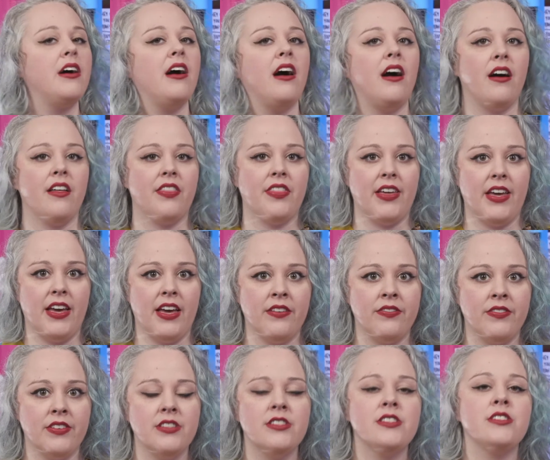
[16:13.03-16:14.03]
Arthur
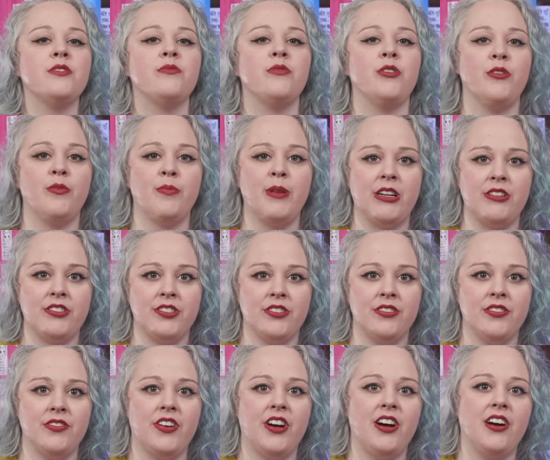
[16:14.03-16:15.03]
Evans wrote about
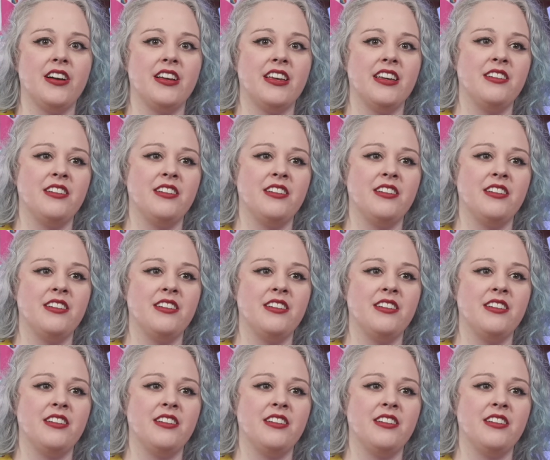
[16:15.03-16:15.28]
Joan of Arc